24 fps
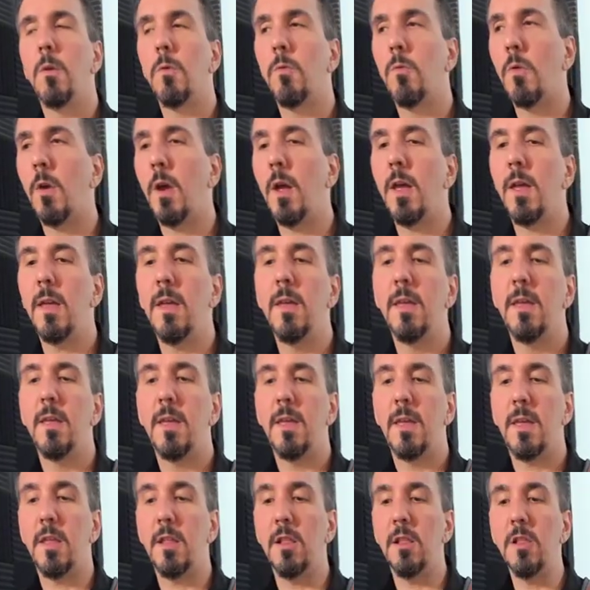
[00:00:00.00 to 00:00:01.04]
Right?
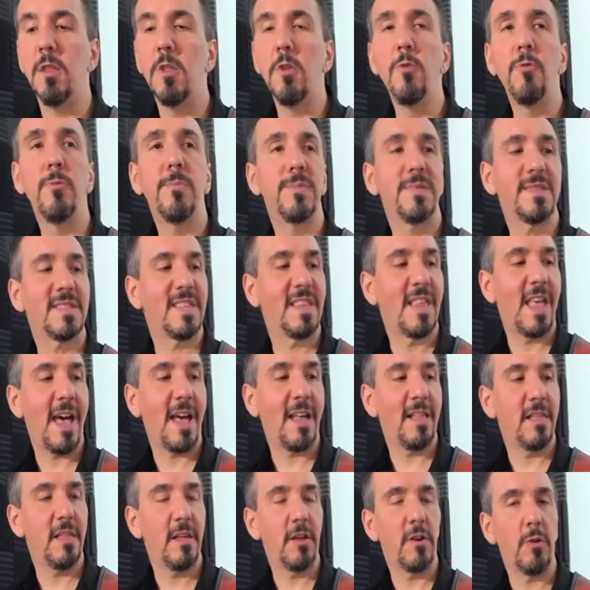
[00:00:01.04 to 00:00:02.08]
It loops
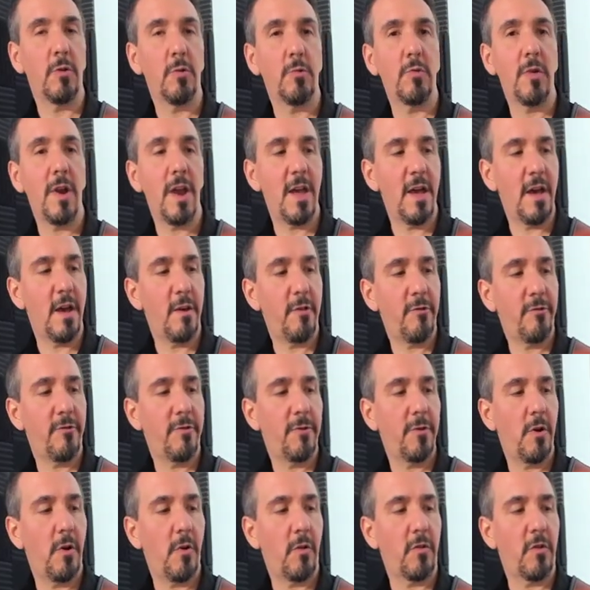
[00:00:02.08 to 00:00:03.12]
that little riff
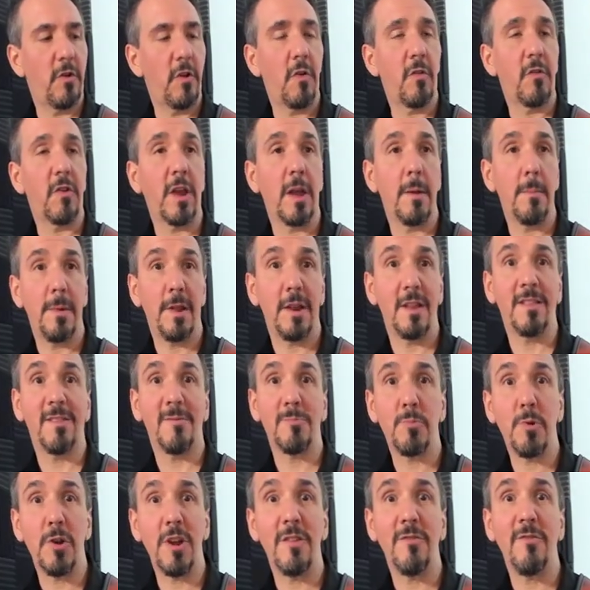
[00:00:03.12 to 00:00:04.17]
over and over again, but it's
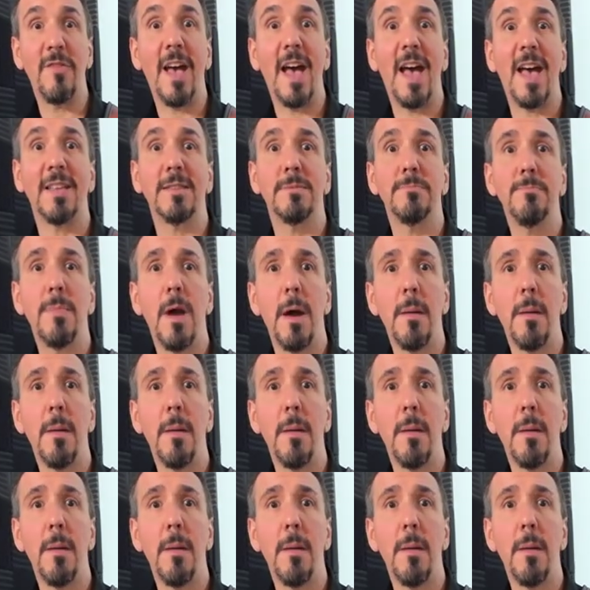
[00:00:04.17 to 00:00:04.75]
pretty fast.